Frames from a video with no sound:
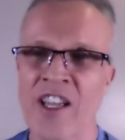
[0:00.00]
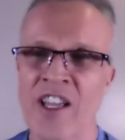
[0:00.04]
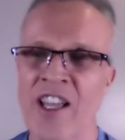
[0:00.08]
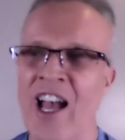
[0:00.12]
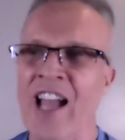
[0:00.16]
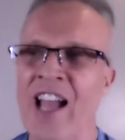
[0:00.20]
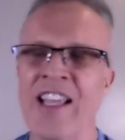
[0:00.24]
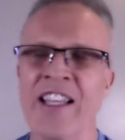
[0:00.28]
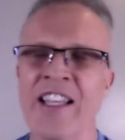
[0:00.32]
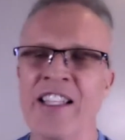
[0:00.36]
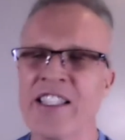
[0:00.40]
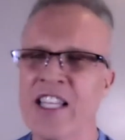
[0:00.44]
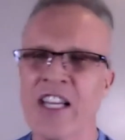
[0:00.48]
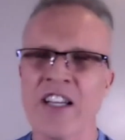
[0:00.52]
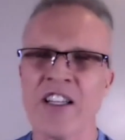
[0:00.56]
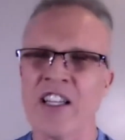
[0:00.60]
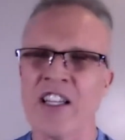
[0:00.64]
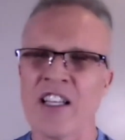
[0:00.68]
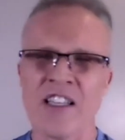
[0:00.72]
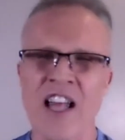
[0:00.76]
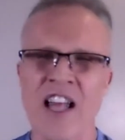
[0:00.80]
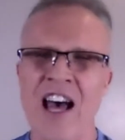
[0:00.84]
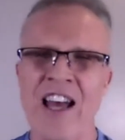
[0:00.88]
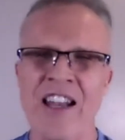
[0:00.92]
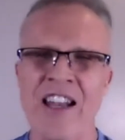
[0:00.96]
I could tell you a
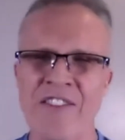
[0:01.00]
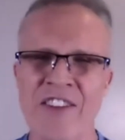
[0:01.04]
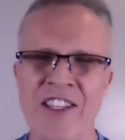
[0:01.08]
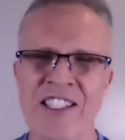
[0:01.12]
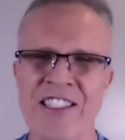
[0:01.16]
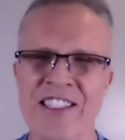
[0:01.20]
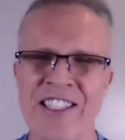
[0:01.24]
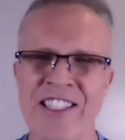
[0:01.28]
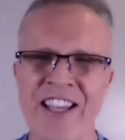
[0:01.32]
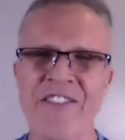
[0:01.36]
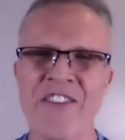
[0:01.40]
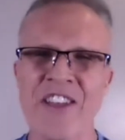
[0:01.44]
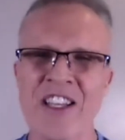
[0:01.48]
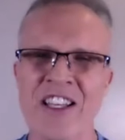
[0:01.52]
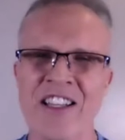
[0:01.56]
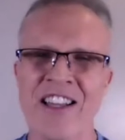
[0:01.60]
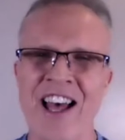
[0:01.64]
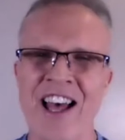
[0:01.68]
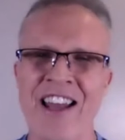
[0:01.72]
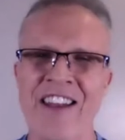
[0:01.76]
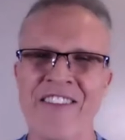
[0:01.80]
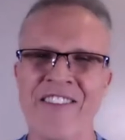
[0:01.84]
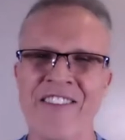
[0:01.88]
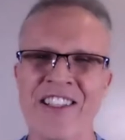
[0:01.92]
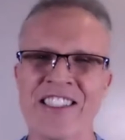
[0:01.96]
lot of give you a
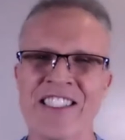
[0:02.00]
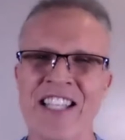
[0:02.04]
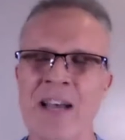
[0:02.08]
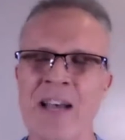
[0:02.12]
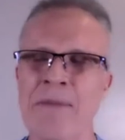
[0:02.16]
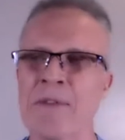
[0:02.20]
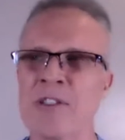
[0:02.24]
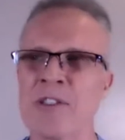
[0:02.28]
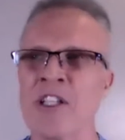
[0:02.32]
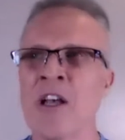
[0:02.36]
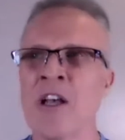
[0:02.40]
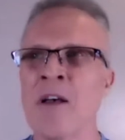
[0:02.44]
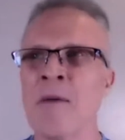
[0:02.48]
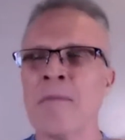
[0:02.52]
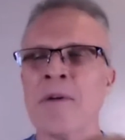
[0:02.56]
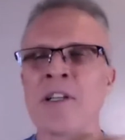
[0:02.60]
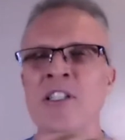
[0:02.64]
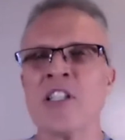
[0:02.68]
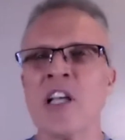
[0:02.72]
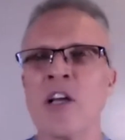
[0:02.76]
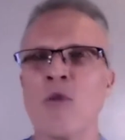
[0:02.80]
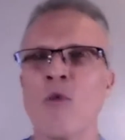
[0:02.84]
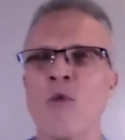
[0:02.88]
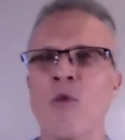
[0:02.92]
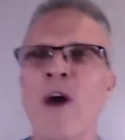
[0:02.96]
lot of examples, but it's
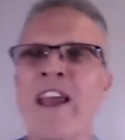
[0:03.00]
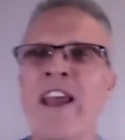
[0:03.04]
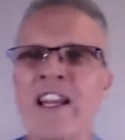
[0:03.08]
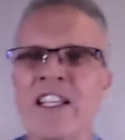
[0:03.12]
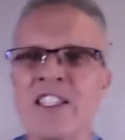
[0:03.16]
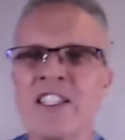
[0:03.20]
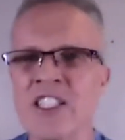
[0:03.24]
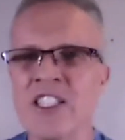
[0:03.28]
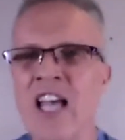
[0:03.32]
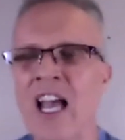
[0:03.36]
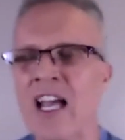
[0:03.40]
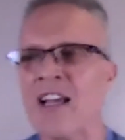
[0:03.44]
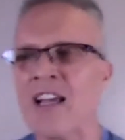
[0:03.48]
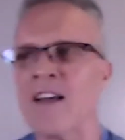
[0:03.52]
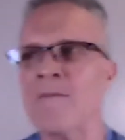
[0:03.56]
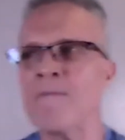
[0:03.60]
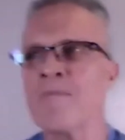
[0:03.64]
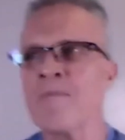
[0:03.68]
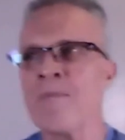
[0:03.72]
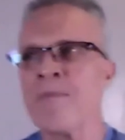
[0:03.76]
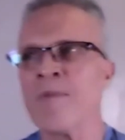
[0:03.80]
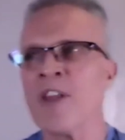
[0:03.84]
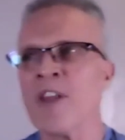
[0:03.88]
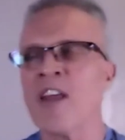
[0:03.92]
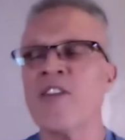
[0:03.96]
like, wait a second,
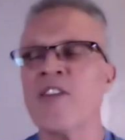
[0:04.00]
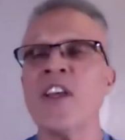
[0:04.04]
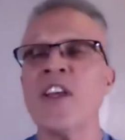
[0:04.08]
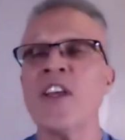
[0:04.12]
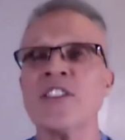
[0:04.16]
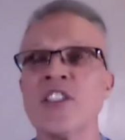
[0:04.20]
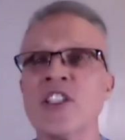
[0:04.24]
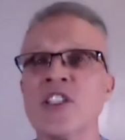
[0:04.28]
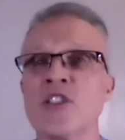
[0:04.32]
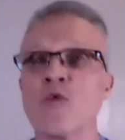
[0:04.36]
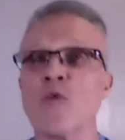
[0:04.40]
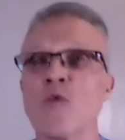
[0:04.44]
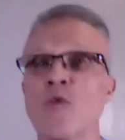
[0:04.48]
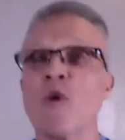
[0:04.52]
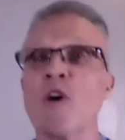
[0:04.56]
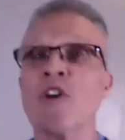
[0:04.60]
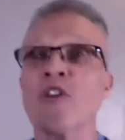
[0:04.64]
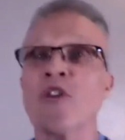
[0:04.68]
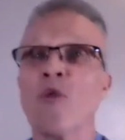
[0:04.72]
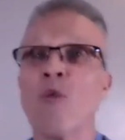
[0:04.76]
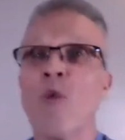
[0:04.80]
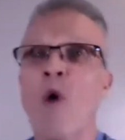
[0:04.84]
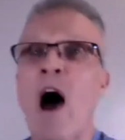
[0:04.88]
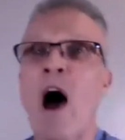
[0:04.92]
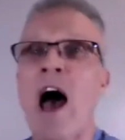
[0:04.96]
this is
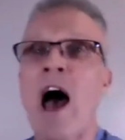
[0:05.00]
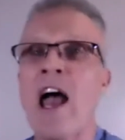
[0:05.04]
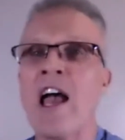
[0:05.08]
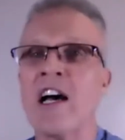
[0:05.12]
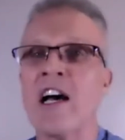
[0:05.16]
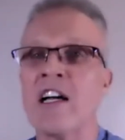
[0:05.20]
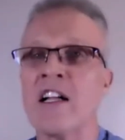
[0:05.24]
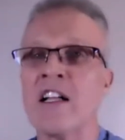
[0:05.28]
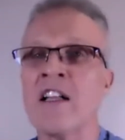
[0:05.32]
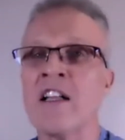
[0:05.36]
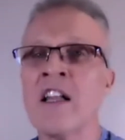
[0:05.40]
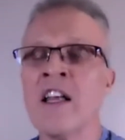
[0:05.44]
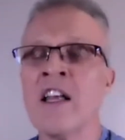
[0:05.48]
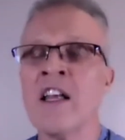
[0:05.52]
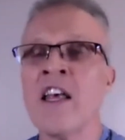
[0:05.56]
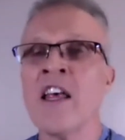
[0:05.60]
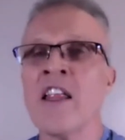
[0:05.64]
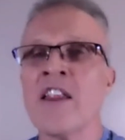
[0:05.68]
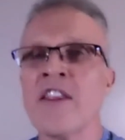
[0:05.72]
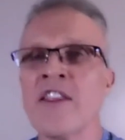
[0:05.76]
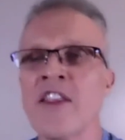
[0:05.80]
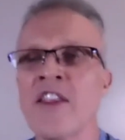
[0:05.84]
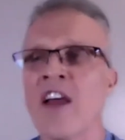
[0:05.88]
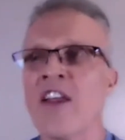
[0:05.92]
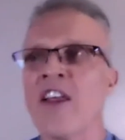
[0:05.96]
worthwhile.
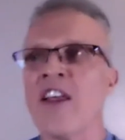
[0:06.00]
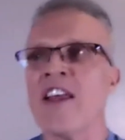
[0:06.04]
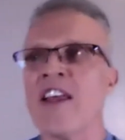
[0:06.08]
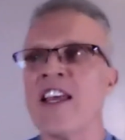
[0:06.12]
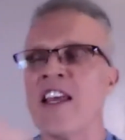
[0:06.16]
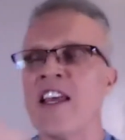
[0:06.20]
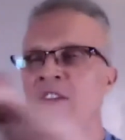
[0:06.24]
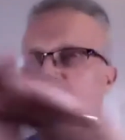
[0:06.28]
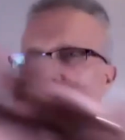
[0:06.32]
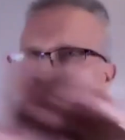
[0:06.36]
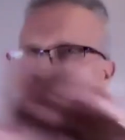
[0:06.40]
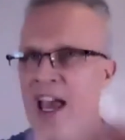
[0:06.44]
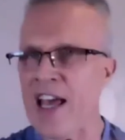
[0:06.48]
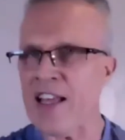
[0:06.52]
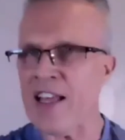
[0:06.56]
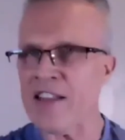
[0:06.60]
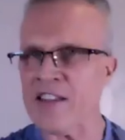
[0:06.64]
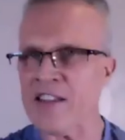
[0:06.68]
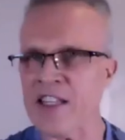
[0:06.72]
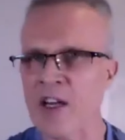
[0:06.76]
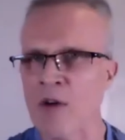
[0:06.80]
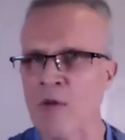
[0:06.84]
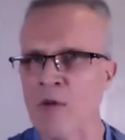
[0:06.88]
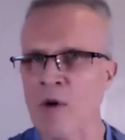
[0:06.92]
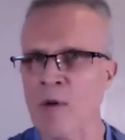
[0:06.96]
The event
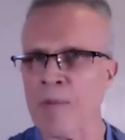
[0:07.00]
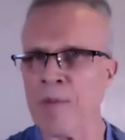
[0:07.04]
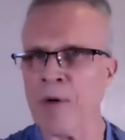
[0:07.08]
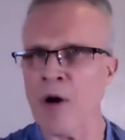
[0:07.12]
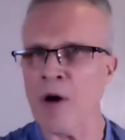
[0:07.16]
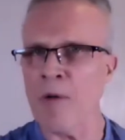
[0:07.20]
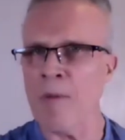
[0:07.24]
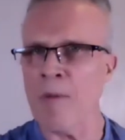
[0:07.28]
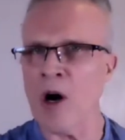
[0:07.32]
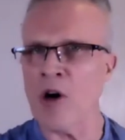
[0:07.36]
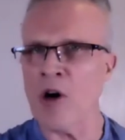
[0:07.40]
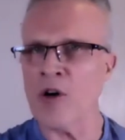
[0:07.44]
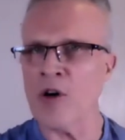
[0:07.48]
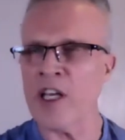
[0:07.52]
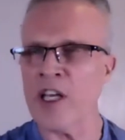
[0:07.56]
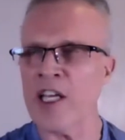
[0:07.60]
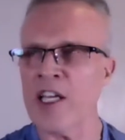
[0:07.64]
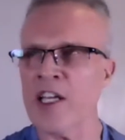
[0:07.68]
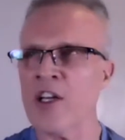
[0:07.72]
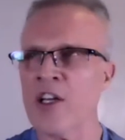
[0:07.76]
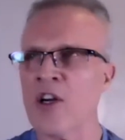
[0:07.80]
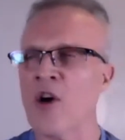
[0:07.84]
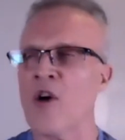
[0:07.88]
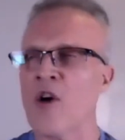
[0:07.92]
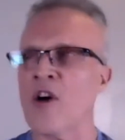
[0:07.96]
that we're
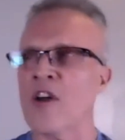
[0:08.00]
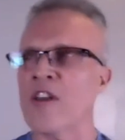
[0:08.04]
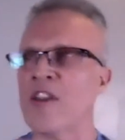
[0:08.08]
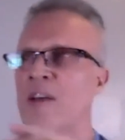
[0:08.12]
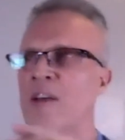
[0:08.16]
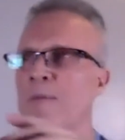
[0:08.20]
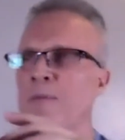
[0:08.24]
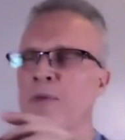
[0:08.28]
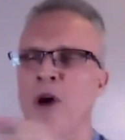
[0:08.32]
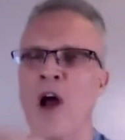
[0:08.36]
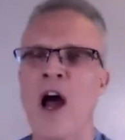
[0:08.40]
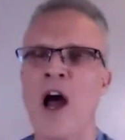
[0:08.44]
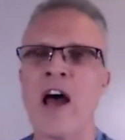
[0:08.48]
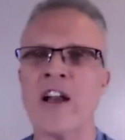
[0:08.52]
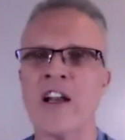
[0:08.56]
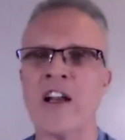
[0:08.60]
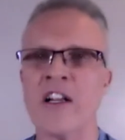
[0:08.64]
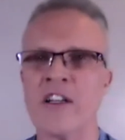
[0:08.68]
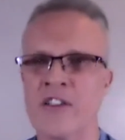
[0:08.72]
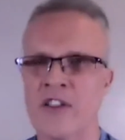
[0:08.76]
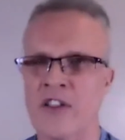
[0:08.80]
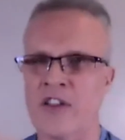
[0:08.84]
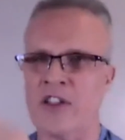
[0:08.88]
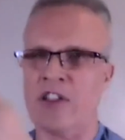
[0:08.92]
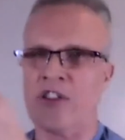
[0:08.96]
promoting, or the
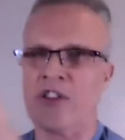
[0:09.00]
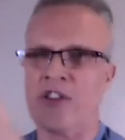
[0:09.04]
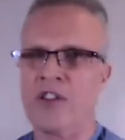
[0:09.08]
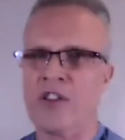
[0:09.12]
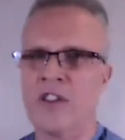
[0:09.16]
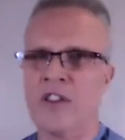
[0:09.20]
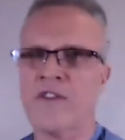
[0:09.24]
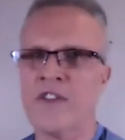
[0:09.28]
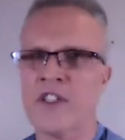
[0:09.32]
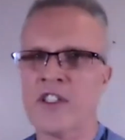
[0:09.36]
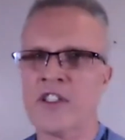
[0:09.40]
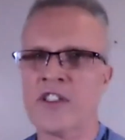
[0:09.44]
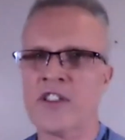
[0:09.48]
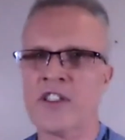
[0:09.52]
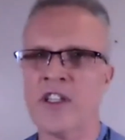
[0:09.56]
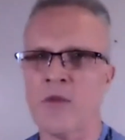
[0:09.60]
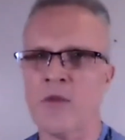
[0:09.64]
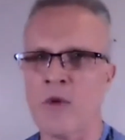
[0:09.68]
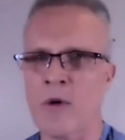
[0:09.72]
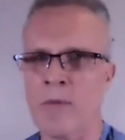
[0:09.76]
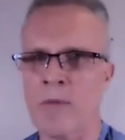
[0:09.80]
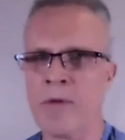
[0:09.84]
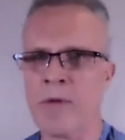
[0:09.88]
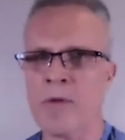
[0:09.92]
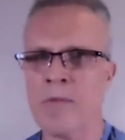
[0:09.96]
product or the service that
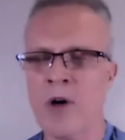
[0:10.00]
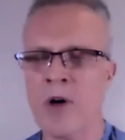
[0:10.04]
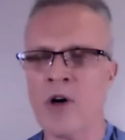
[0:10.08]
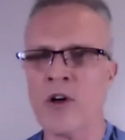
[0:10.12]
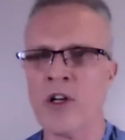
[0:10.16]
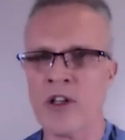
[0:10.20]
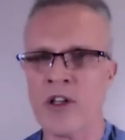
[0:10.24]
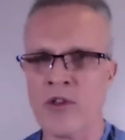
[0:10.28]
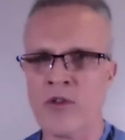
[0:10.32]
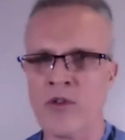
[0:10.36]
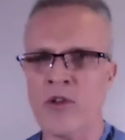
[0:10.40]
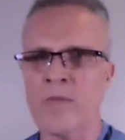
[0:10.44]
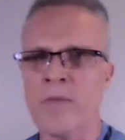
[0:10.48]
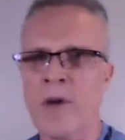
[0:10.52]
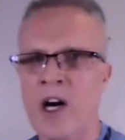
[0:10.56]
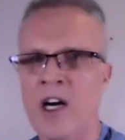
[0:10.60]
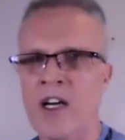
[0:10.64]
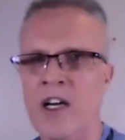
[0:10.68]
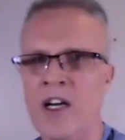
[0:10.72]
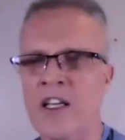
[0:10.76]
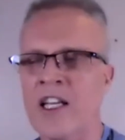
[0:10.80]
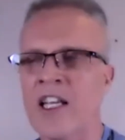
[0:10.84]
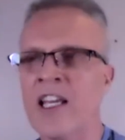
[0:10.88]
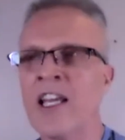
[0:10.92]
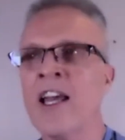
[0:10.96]
we're promoting through
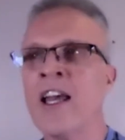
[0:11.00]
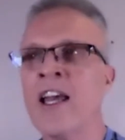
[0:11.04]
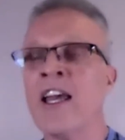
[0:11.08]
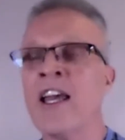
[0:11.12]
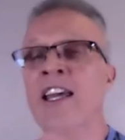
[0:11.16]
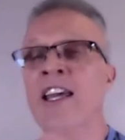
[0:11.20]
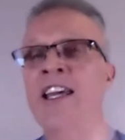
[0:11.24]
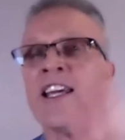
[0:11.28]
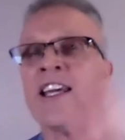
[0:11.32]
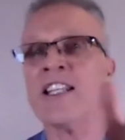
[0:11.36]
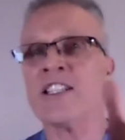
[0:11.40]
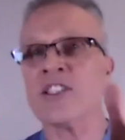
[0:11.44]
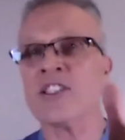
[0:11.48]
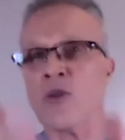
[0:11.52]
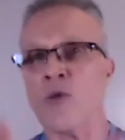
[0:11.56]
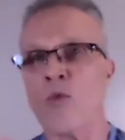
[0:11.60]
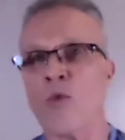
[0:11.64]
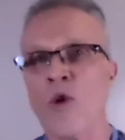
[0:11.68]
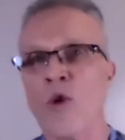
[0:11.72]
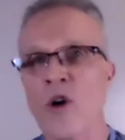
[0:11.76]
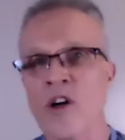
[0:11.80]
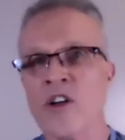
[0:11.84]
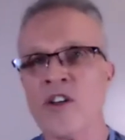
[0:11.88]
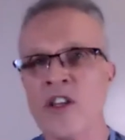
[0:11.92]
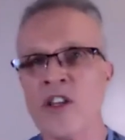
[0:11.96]
marketing, it's
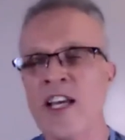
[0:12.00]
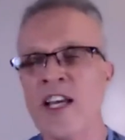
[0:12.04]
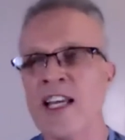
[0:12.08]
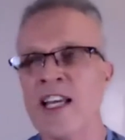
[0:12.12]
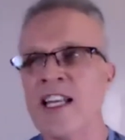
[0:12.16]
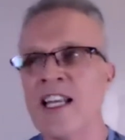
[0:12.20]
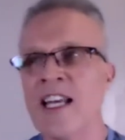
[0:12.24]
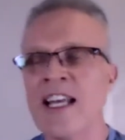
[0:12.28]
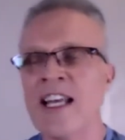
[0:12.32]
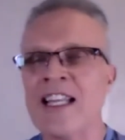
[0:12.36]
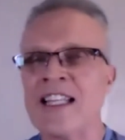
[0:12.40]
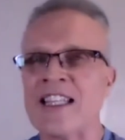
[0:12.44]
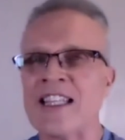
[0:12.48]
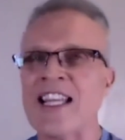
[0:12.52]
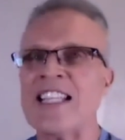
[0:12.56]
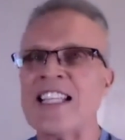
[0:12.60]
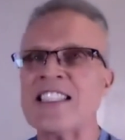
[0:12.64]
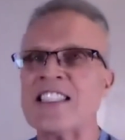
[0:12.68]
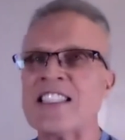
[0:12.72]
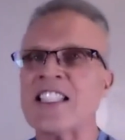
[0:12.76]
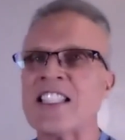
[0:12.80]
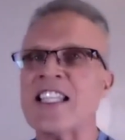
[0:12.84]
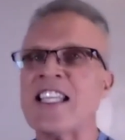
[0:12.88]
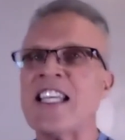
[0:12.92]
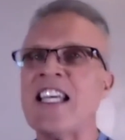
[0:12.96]
worth it.
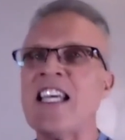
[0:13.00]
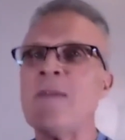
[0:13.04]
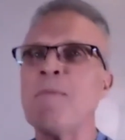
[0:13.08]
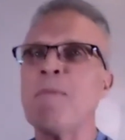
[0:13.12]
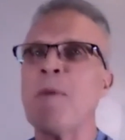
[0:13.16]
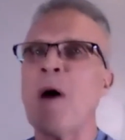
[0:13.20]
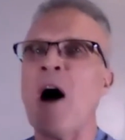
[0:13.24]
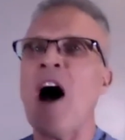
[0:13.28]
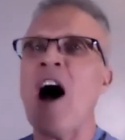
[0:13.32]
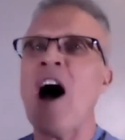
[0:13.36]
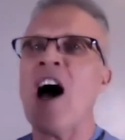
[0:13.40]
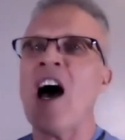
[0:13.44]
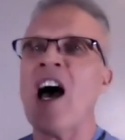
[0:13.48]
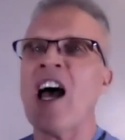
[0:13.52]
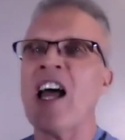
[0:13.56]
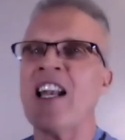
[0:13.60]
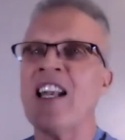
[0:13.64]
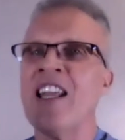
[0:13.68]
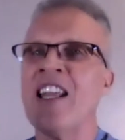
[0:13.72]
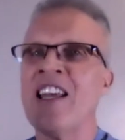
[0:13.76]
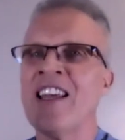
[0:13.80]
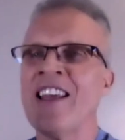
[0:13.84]
Let's keep on.